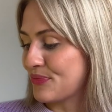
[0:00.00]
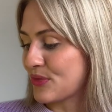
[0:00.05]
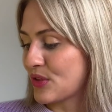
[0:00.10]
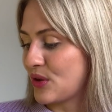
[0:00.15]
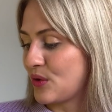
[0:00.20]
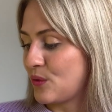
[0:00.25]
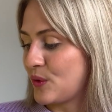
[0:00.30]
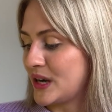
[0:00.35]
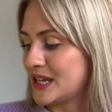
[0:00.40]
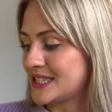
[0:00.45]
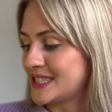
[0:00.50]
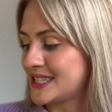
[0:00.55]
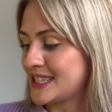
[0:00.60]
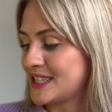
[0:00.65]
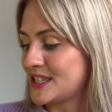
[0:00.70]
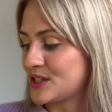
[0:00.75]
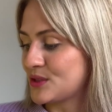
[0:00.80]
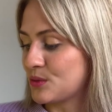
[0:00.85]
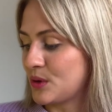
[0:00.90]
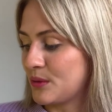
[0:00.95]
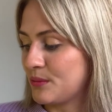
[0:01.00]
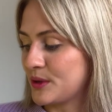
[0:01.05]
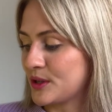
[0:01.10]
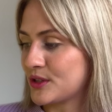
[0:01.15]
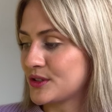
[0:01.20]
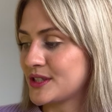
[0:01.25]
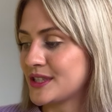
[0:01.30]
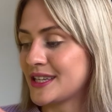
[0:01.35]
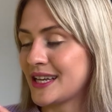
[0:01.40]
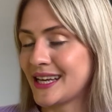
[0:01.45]
Whereas this one,
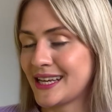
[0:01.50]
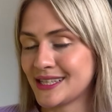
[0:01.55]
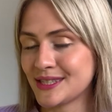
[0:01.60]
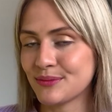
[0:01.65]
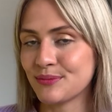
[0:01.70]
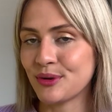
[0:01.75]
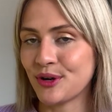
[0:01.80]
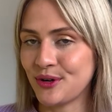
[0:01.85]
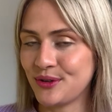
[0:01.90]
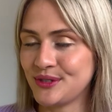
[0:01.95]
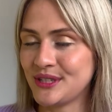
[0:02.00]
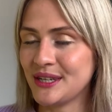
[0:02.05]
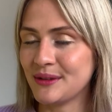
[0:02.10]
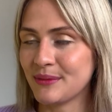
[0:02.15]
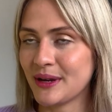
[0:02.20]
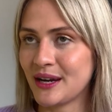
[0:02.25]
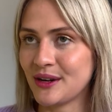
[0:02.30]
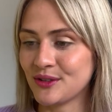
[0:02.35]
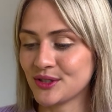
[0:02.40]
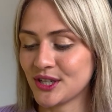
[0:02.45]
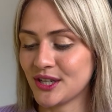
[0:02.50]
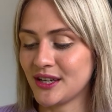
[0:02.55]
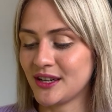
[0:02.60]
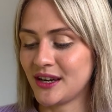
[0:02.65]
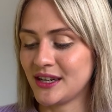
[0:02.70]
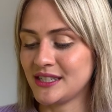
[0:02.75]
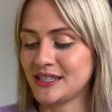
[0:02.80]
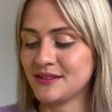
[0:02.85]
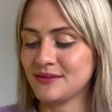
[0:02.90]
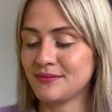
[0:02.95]
because it is a protein powder,
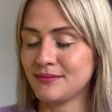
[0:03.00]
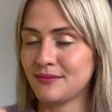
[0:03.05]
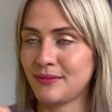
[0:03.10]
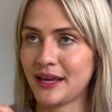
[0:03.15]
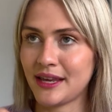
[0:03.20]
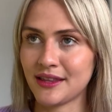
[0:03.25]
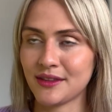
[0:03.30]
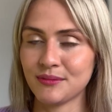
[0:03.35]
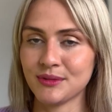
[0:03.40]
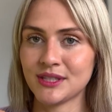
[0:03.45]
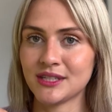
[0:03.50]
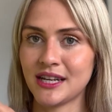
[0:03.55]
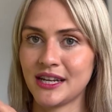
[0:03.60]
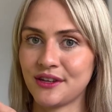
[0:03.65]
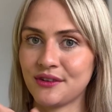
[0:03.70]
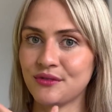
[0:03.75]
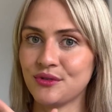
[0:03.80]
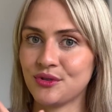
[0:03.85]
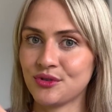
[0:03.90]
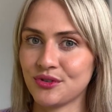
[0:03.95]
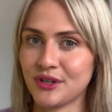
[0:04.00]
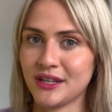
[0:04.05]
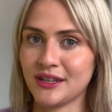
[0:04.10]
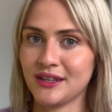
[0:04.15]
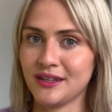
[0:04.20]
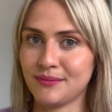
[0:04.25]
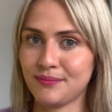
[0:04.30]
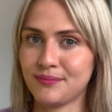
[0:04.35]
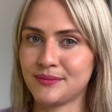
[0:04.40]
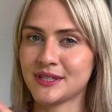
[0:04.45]
I didn't make the mistake of ordering
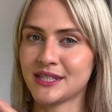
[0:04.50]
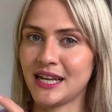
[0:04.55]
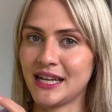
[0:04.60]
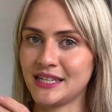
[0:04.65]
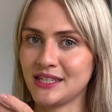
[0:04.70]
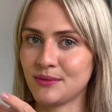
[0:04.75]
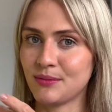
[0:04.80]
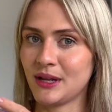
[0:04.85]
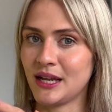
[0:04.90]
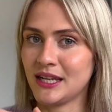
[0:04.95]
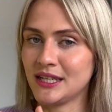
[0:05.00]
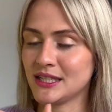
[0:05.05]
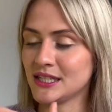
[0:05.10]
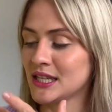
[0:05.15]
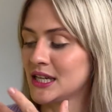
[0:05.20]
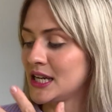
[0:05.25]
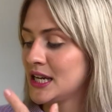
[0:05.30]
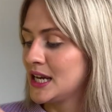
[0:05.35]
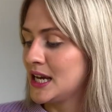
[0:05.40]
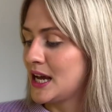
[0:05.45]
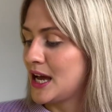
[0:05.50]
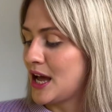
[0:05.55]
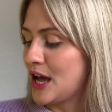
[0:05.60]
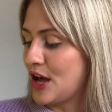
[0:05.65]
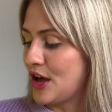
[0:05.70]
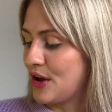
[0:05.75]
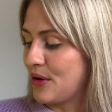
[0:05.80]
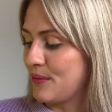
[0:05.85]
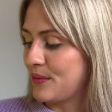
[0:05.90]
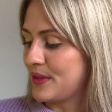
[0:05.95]
the slender blend,
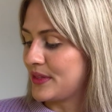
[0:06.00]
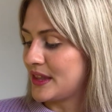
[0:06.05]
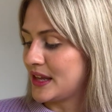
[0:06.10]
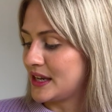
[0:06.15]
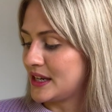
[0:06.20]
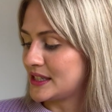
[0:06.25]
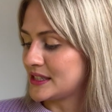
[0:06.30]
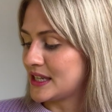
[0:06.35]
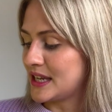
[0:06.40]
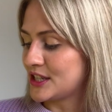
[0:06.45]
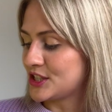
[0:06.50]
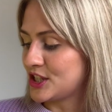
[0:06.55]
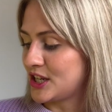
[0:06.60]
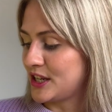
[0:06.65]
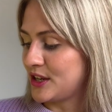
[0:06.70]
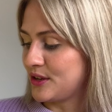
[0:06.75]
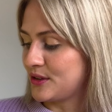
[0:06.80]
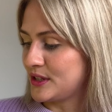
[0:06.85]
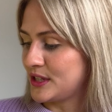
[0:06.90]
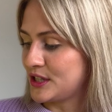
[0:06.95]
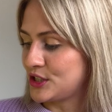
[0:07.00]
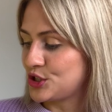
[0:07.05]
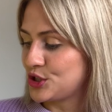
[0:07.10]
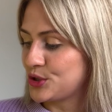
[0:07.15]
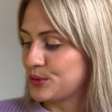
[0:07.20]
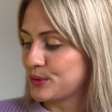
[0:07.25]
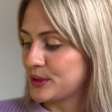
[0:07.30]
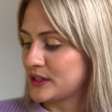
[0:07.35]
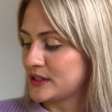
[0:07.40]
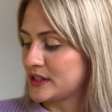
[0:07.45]
that it's actually only
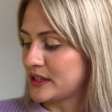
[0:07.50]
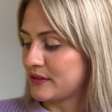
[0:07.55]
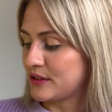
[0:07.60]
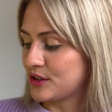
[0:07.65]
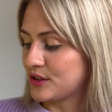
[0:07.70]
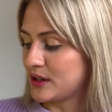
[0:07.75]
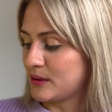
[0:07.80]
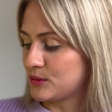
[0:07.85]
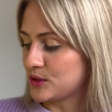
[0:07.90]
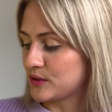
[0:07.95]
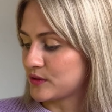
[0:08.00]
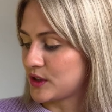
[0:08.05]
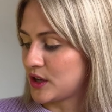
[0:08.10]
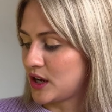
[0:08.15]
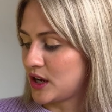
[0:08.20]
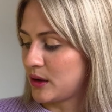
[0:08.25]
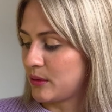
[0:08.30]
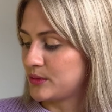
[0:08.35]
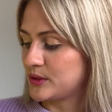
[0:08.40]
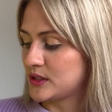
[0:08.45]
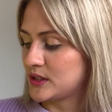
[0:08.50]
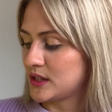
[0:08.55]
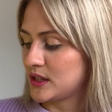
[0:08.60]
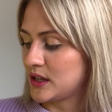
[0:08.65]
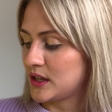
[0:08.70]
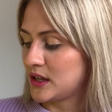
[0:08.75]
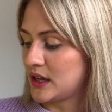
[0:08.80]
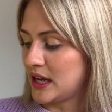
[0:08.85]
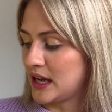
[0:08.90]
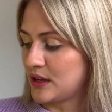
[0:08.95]
2.7 grams of carbs
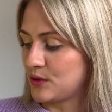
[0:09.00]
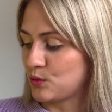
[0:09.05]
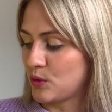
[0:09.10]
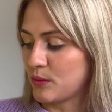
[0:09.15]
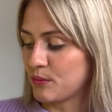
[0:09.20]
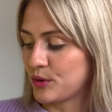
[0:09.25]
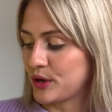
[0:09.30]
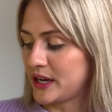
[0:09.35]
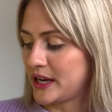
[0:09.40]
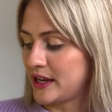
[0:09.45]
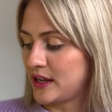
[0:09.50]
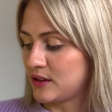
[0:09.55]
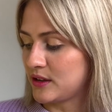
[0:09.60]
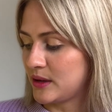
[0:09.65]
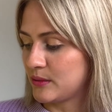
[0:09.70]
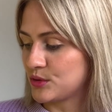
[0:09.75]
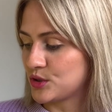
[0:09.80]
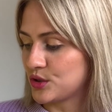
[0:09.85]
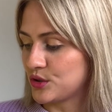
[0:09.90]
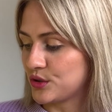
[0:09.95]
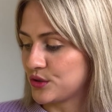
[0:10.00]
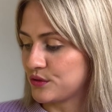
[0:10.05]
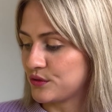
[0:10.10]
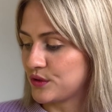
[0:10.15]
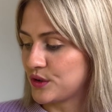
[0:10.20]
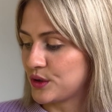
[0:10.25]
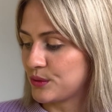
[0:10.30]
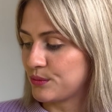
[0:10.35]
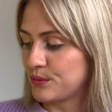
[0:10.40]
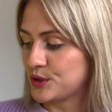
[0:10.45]
and 1.8 grams of
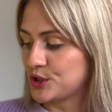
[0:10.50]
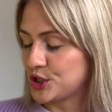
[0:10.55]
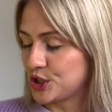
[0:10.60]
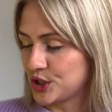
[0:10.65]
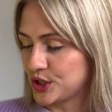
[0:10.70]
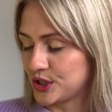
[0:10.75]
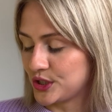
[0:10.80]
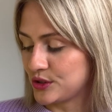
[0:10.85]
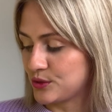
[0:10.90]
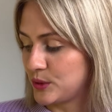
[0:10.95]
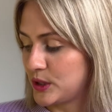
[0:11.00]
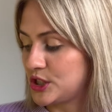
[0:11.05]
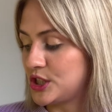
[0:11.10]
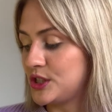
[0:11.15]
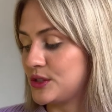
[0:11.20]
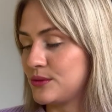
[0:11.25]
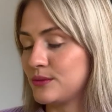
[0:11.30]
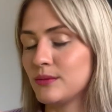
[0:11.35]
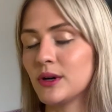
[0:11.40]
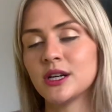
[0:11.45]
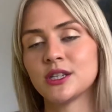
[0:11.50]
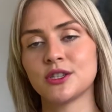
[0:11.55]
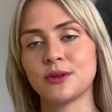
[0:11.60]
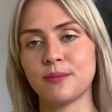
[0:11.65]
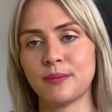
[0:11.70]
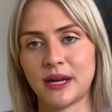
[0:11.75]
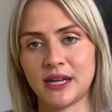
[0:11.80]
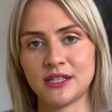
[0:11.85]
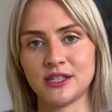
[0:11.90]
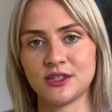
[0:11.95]
sugars, which is much
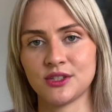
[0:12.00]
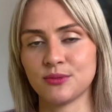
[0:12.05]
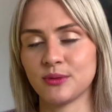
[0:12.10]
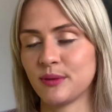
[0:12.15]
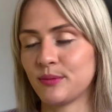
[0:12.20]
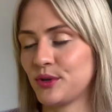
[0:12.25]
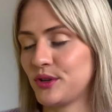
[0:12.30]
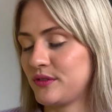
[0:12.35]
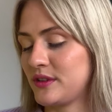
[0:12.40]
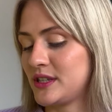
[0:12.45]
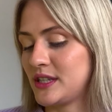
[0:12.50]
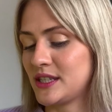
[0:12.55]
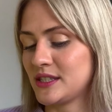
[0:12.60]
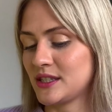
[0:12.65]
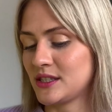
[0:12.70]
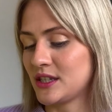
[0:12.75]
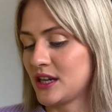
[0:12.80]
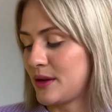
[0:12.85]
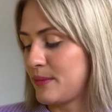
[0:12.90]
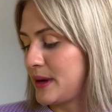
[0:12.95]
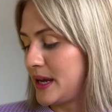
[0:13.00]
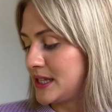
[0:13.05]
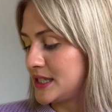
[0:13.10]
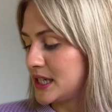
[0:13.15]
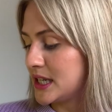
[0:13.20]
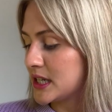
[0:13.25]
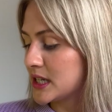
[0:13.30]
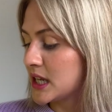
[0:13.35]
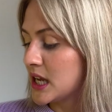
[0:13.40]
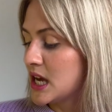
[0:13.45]
better because my boyfriend is a
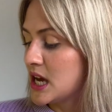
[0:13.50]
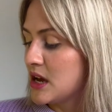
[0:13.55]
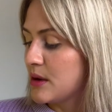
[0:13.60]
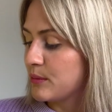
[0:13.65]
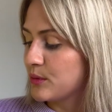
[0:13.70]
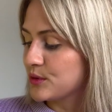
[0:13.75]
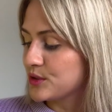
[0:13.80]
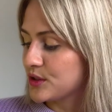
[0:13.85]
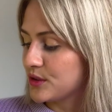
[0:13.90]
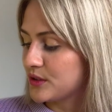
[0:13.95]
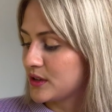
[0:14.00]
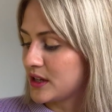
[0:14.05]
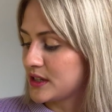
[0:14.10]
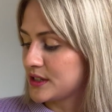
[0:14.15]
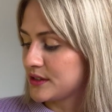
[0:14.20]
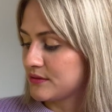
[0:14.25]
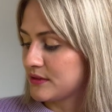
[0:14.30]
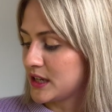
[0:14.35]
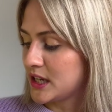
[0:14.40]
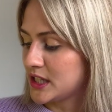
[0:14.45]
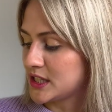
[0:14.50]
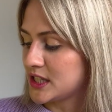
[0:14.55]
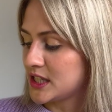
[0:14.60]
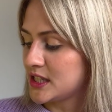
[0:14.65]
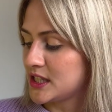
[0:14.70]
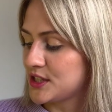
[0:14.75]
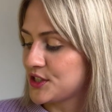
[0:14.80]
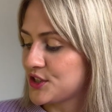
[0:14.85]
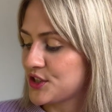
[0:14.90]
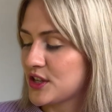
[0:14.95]
diabetic. But also, I didn't realize this
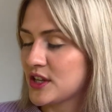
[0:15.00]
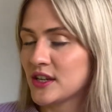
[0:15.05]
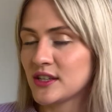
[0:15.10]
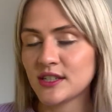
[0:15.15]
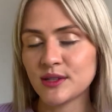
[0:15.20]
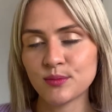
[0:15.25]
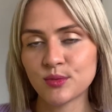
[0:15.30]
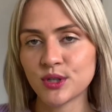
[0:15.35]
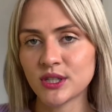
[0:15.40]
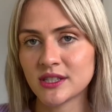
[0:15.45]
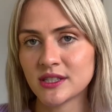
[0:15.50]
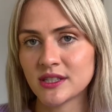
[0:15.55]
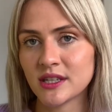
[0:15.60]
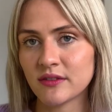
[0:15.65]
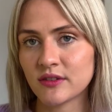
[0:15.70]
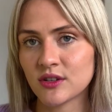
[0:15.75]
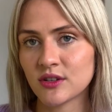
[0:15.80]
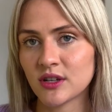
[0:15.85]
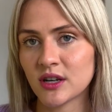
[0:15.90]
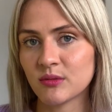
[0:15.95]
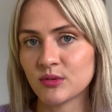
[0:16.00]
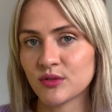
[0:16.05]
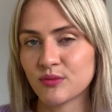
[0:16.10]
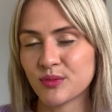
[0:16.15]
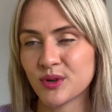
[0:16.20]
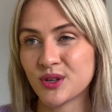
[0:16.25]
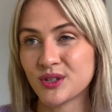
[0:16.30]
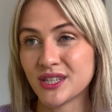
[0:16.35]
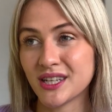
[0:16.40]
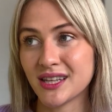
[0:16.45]
is 30.7 grams of
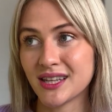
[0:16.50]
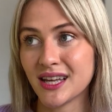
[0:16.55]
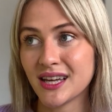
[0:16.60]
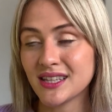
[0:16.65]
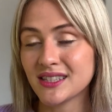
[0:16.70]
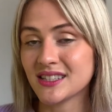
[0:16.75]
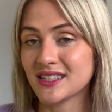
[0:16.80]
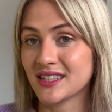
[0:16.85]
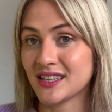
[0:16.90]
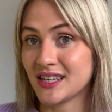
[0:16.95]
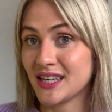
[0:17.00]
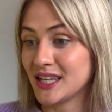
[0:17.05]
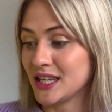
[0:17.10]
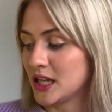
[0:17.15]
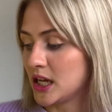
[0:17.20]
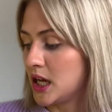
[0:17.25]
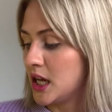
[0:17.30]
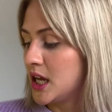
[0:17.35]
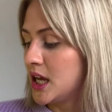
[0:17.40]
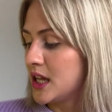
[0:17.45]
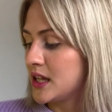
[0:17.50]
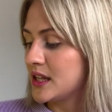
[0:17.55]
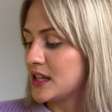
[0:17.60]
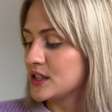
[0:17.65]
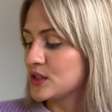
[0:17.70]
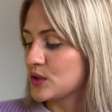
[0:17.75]
protein. That's a killer. That's